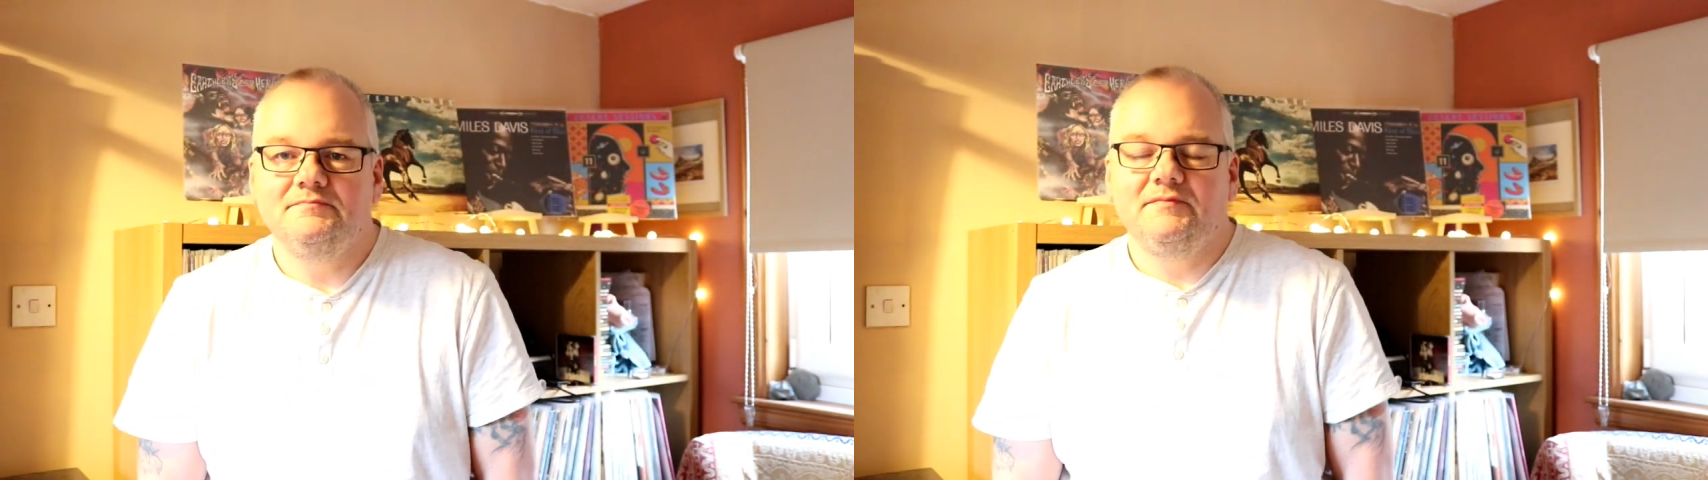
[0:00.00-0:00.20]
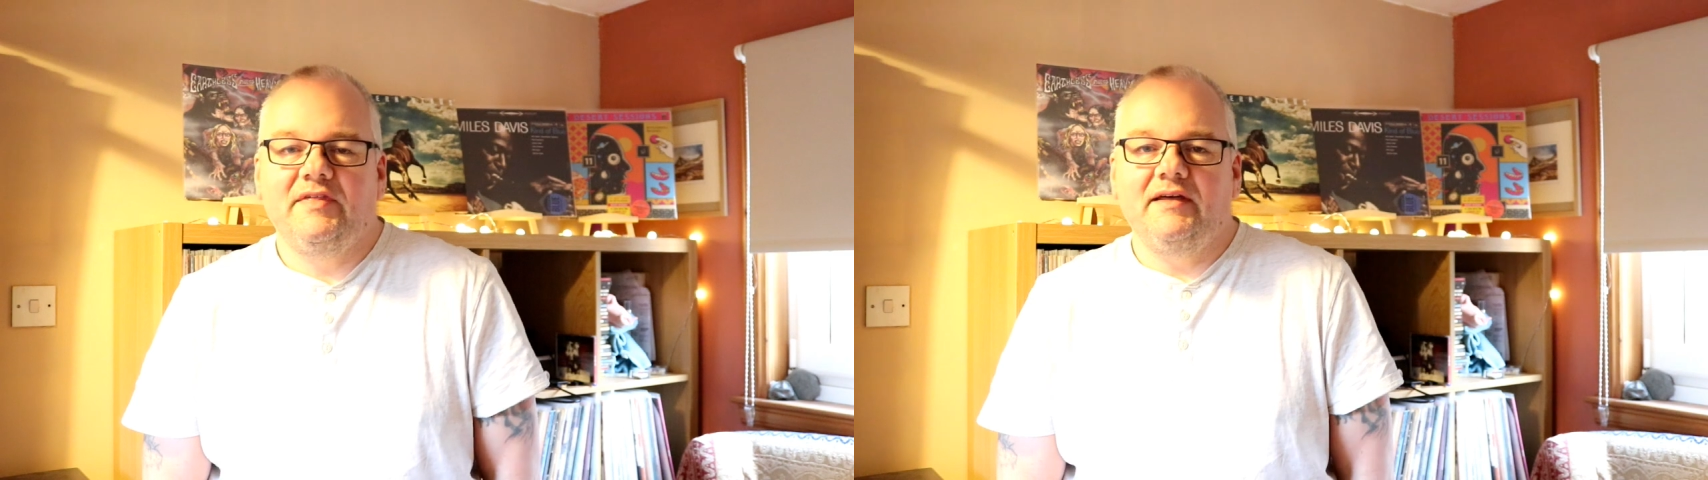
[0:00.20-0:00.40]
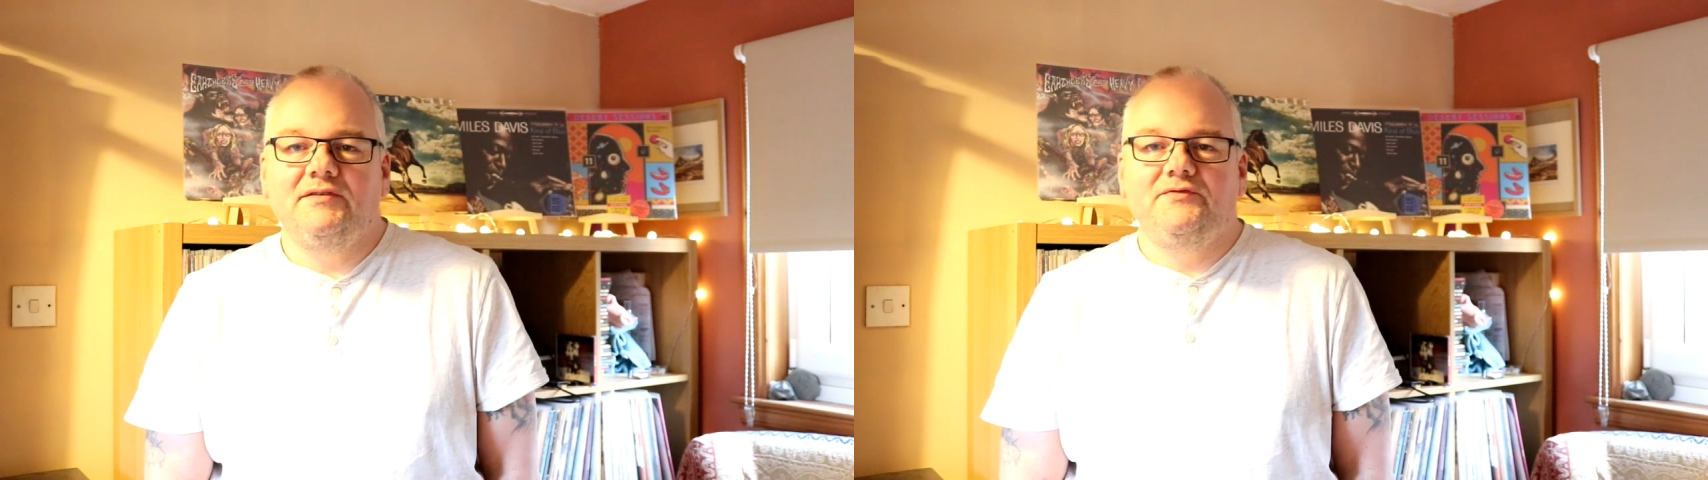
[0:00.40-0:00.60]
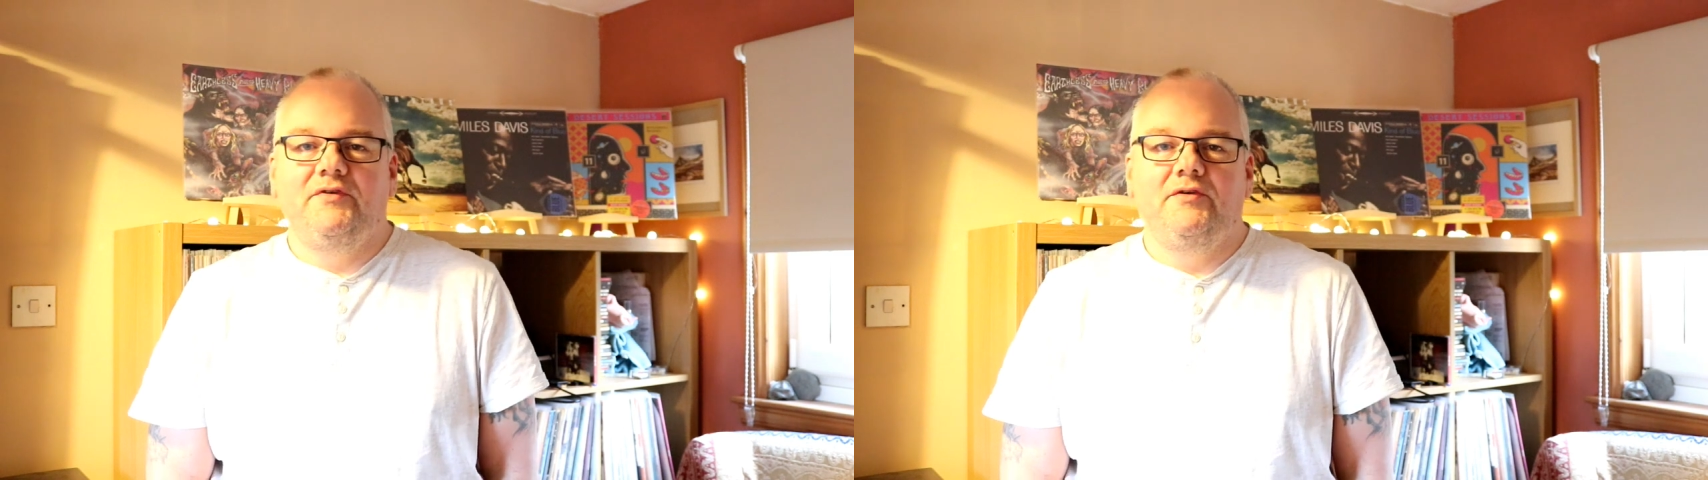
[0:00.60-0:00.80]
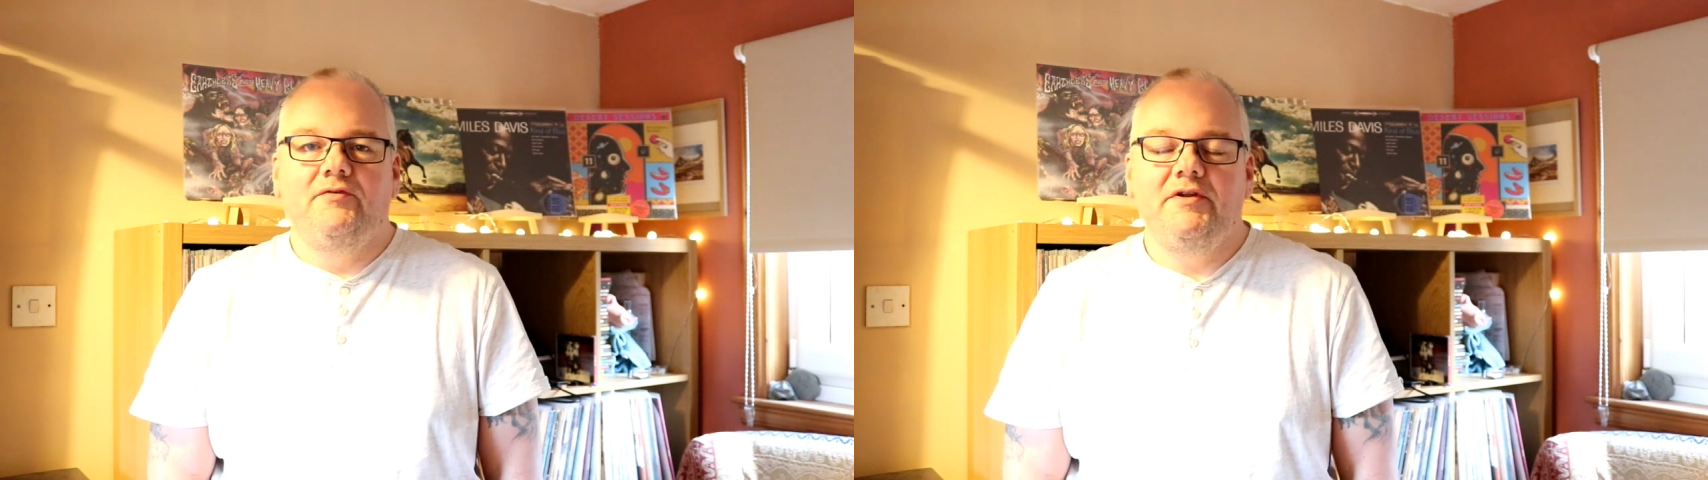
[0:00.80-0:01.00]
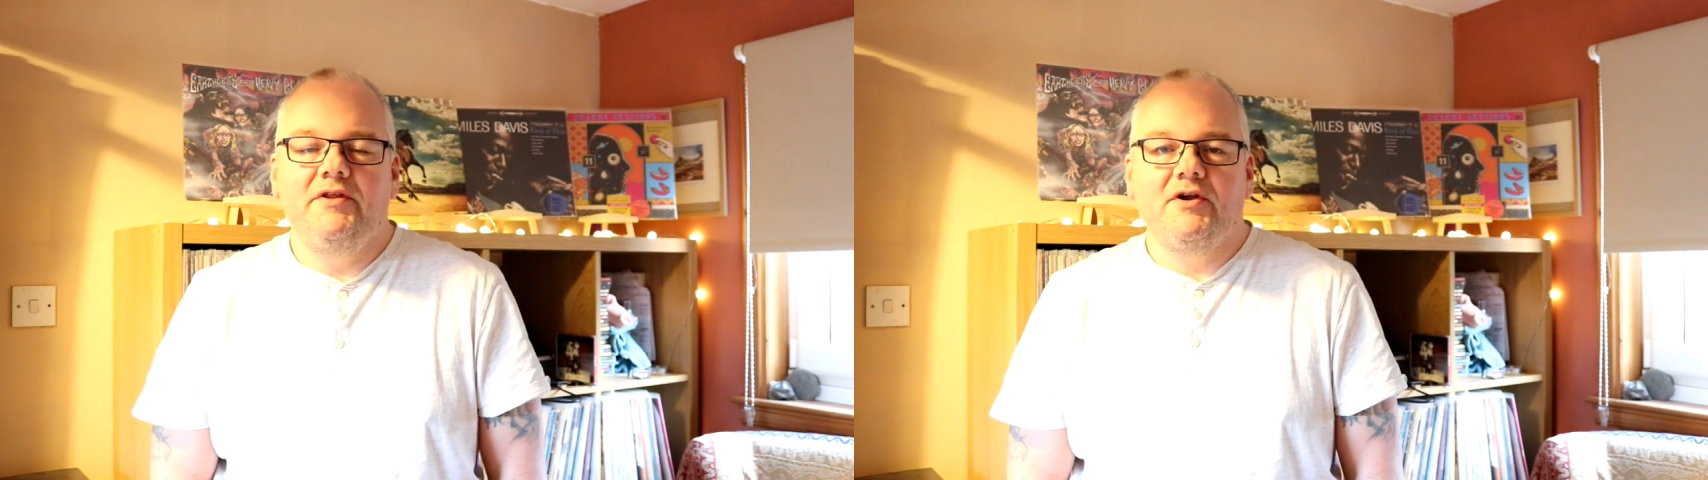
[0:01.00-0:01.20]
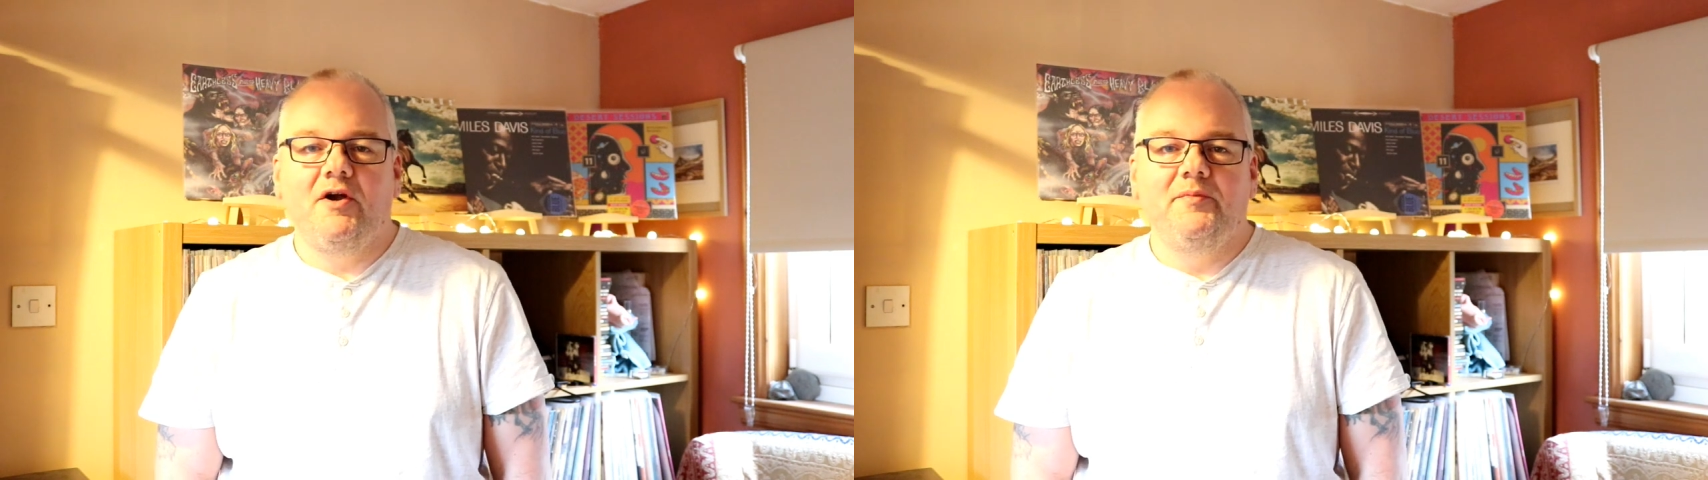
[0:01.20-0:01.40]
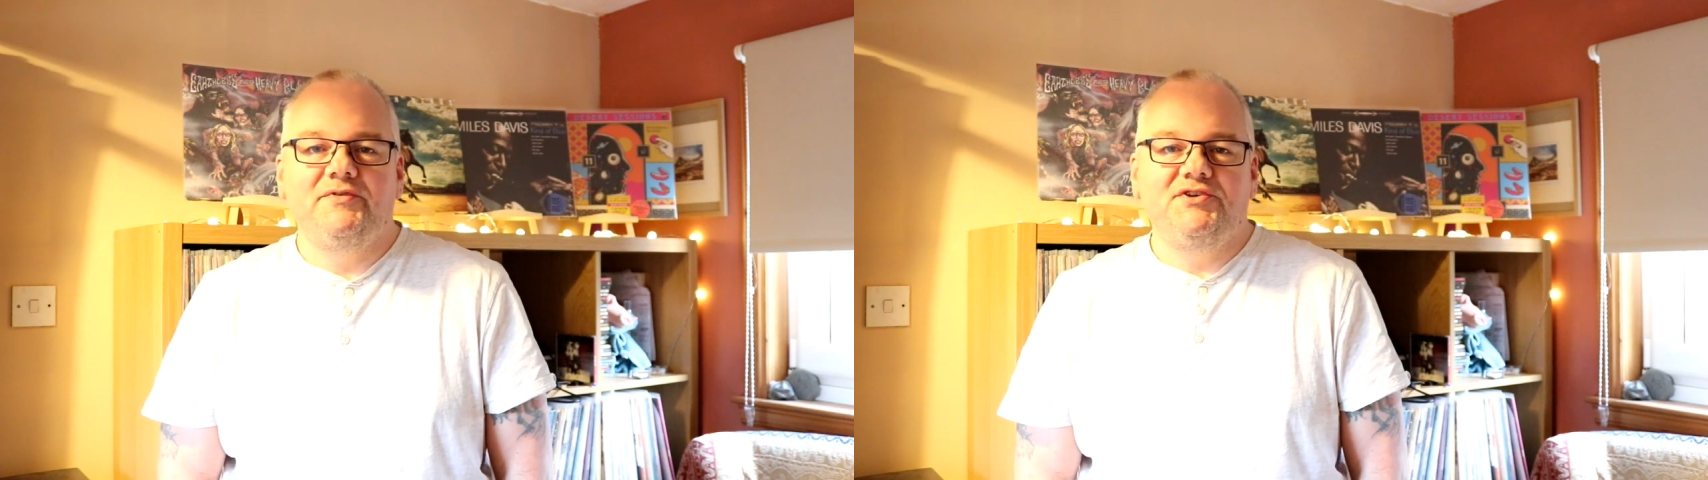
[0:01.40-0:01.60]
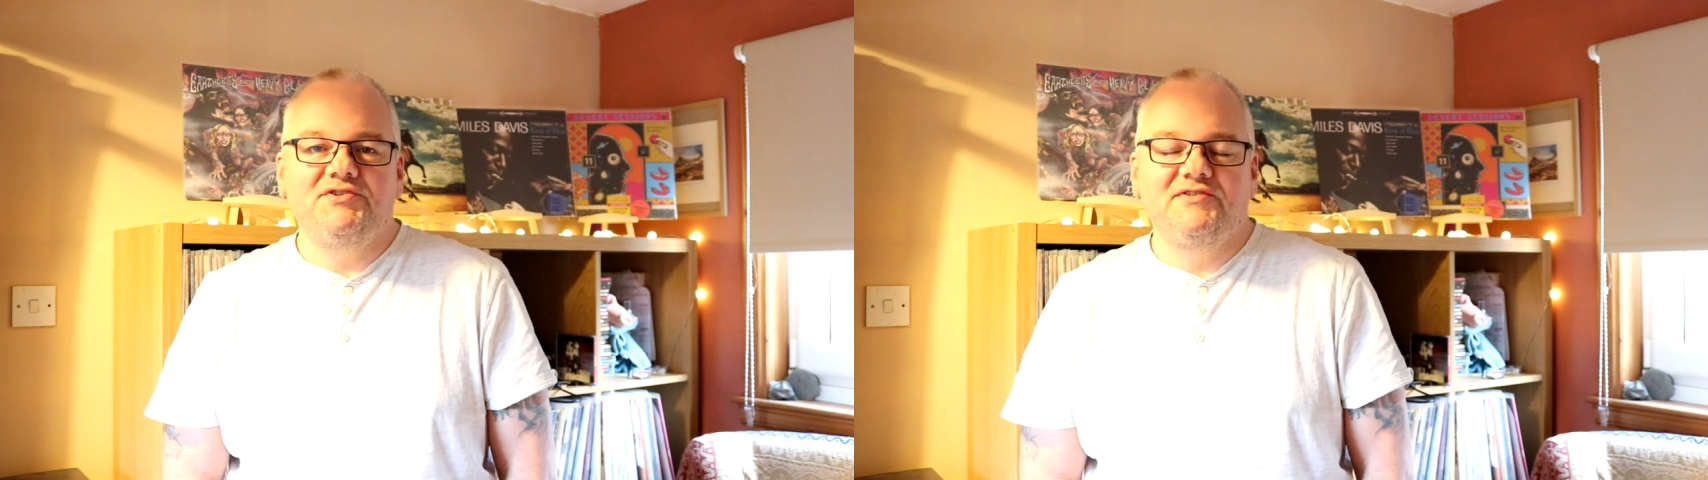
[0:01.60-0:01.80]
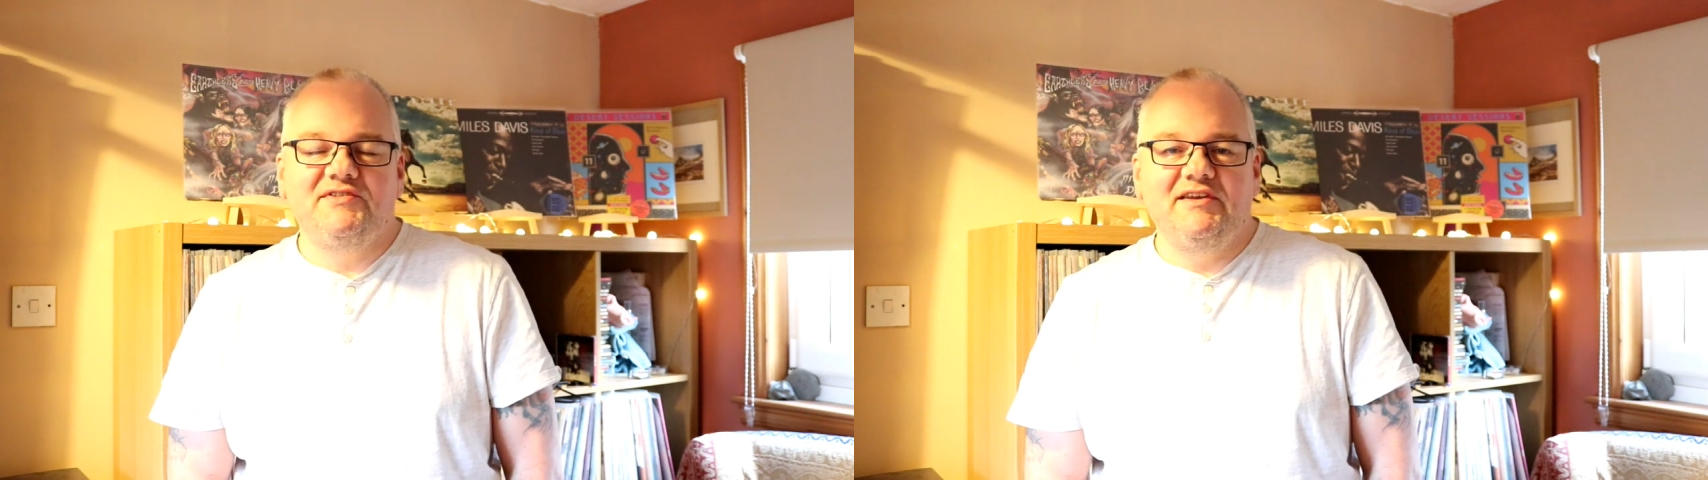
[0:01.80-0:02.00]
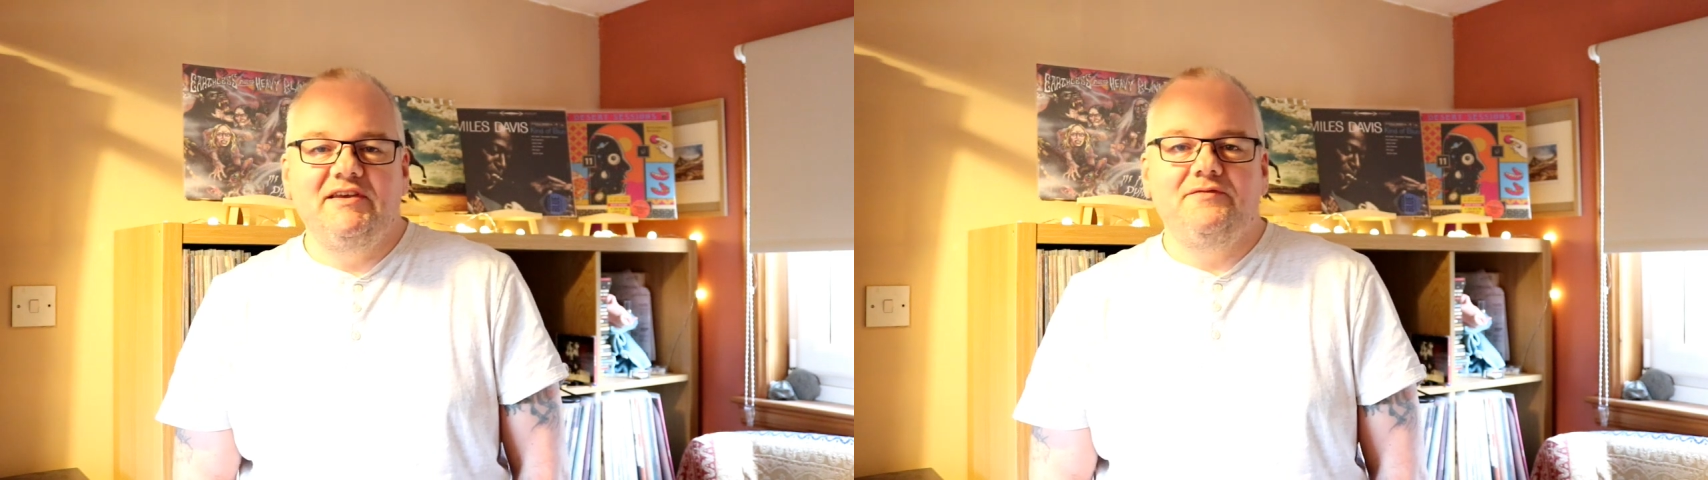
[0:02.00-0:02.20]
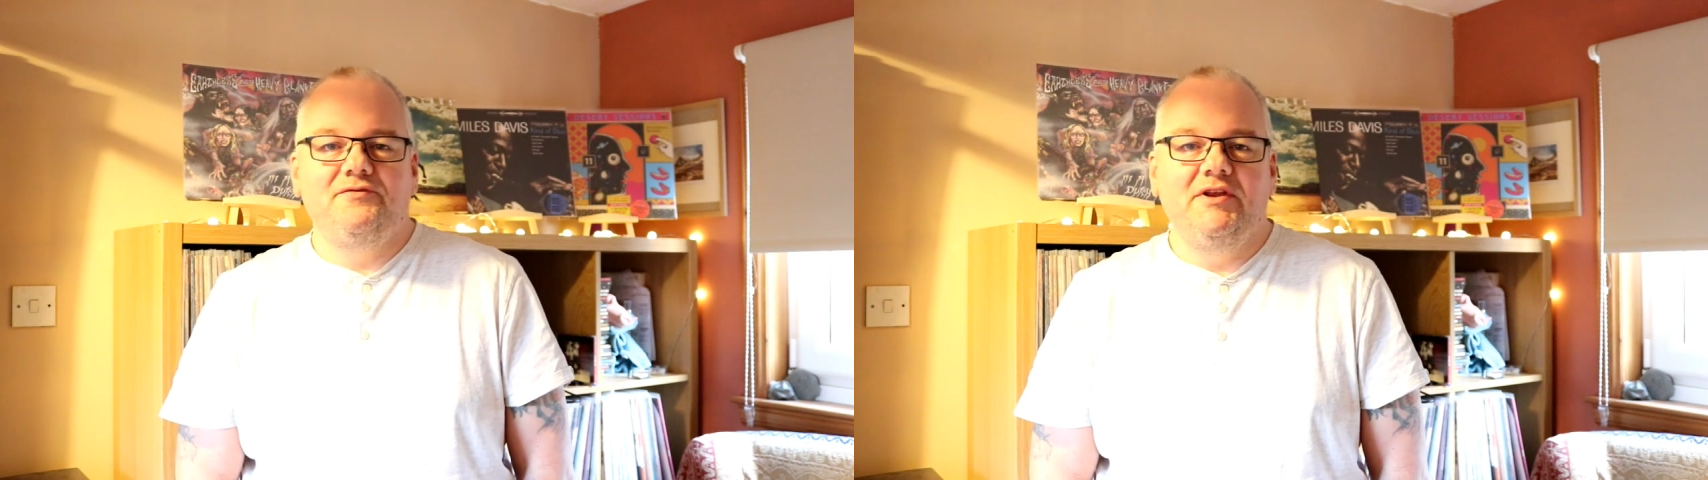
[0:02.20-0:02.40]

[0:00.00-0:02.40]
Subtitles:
Thanks for running the competition, Steve.